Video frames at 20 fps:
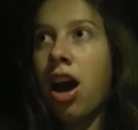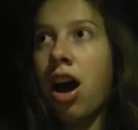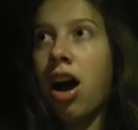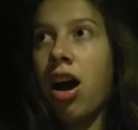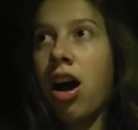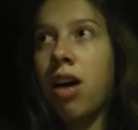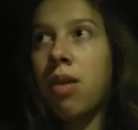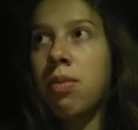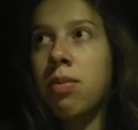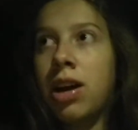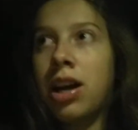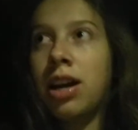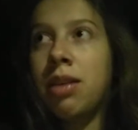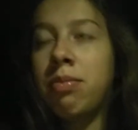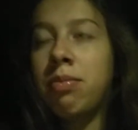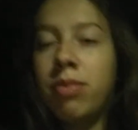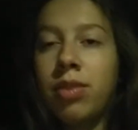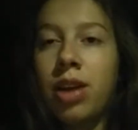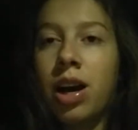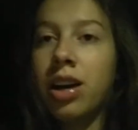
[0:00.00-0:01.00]

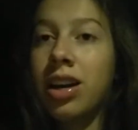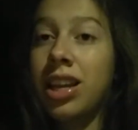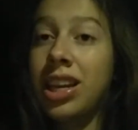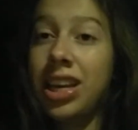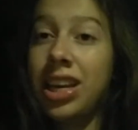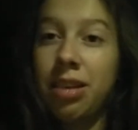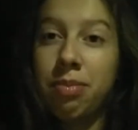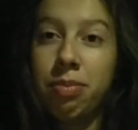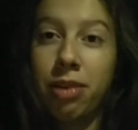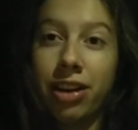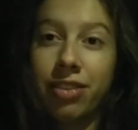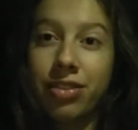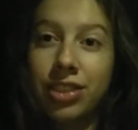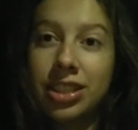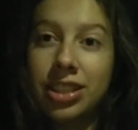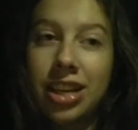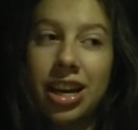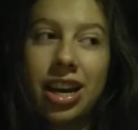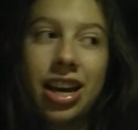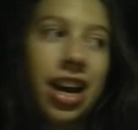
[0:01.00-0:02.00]
I'm not gonna eat
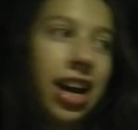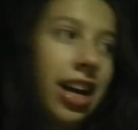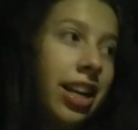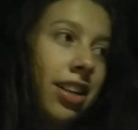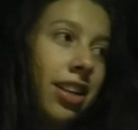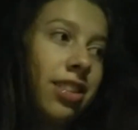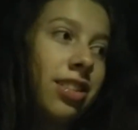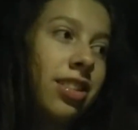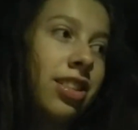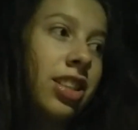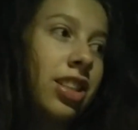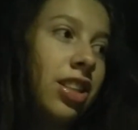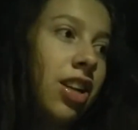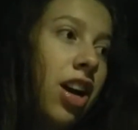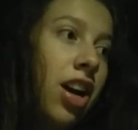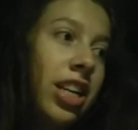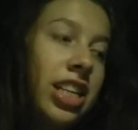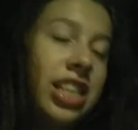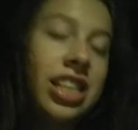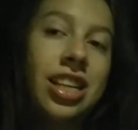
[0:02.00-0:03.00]
breakfast yet. I could
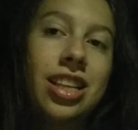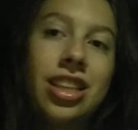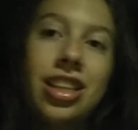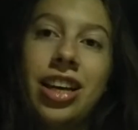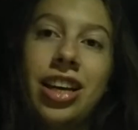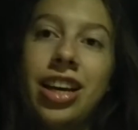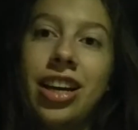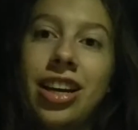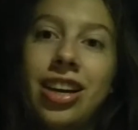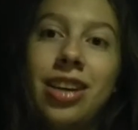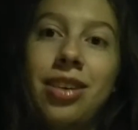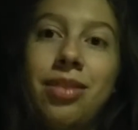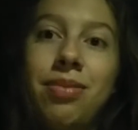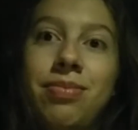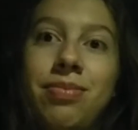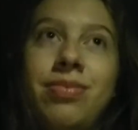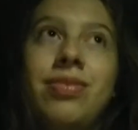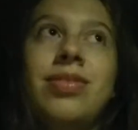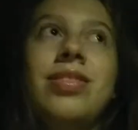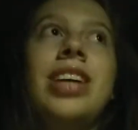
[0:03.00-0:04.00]
not eat a thing.
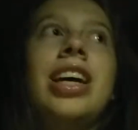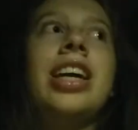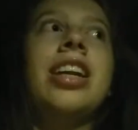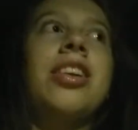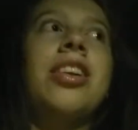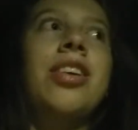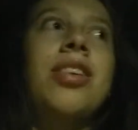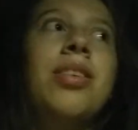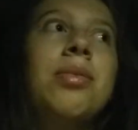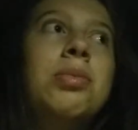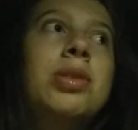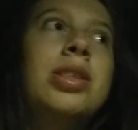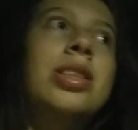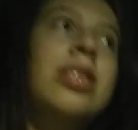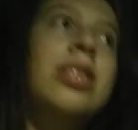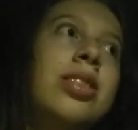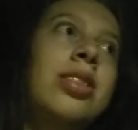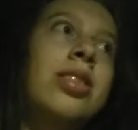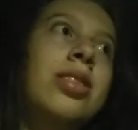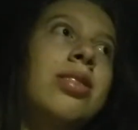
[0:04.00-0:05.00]
I don't know. I'm
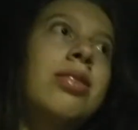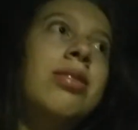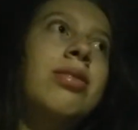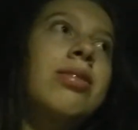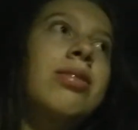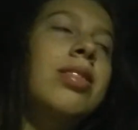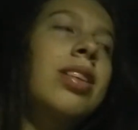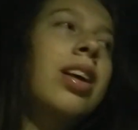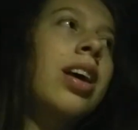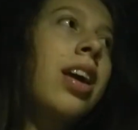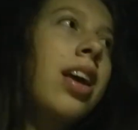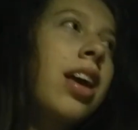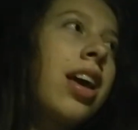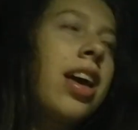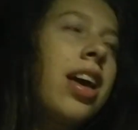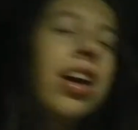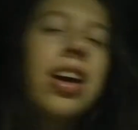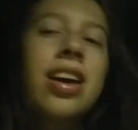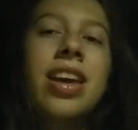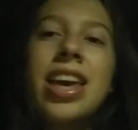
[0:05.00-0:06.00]
just
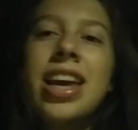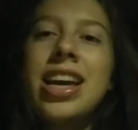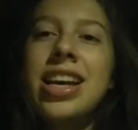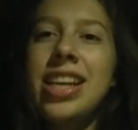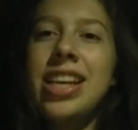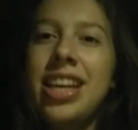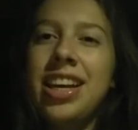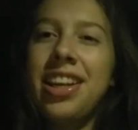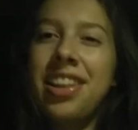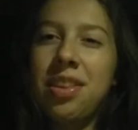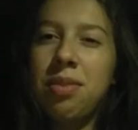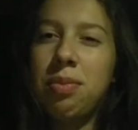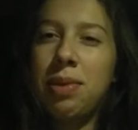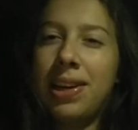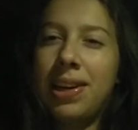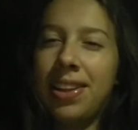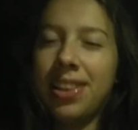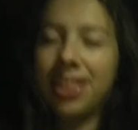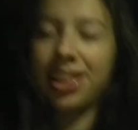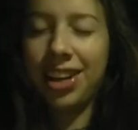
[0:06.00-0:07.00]
can't eat in the
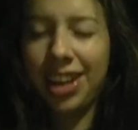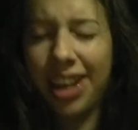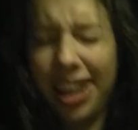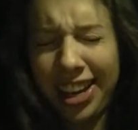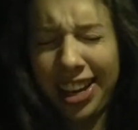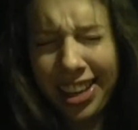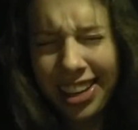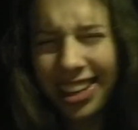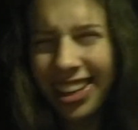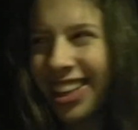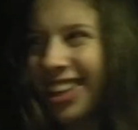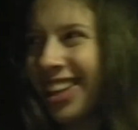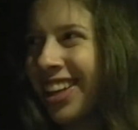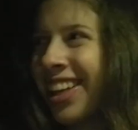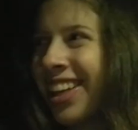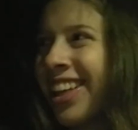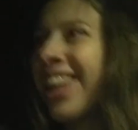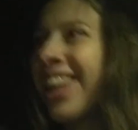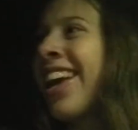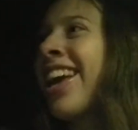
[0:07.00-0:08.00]
middle of the night.
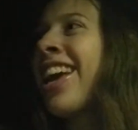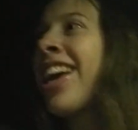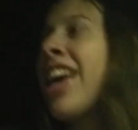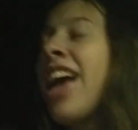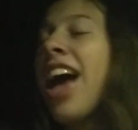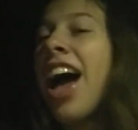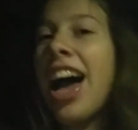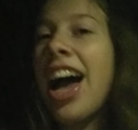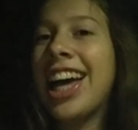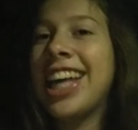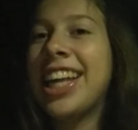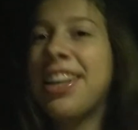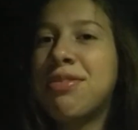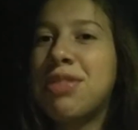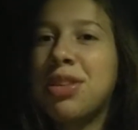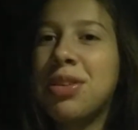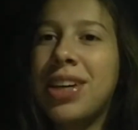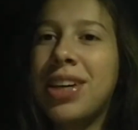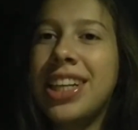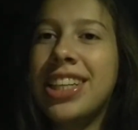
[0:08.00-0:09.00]
I
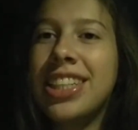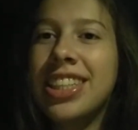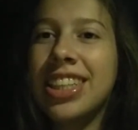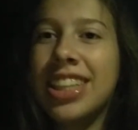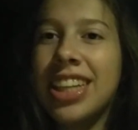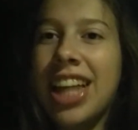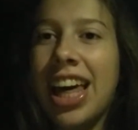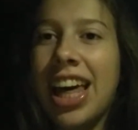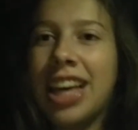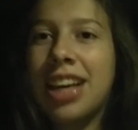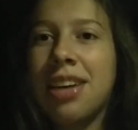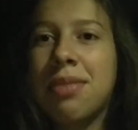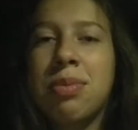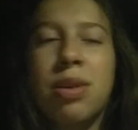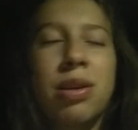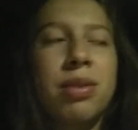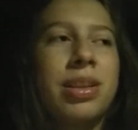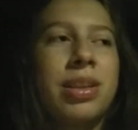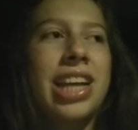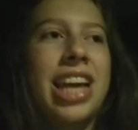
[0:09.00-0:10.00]
have to wait until like
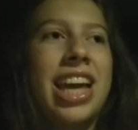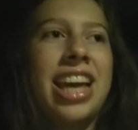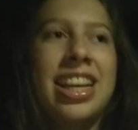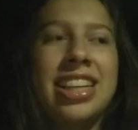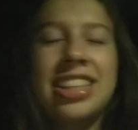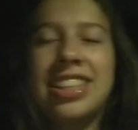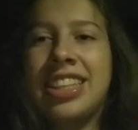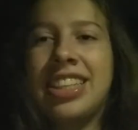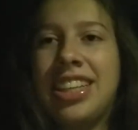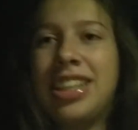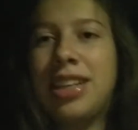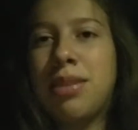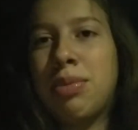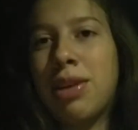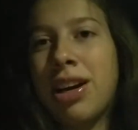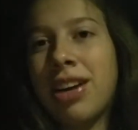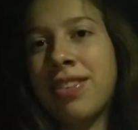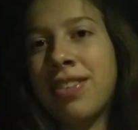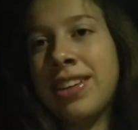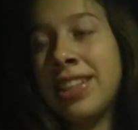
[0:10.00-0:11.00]
probably 8 to eat
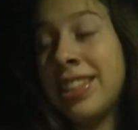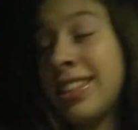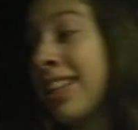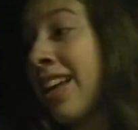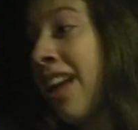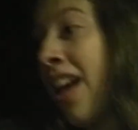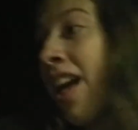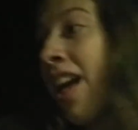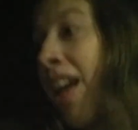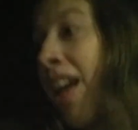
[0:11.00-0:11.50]
breakfast.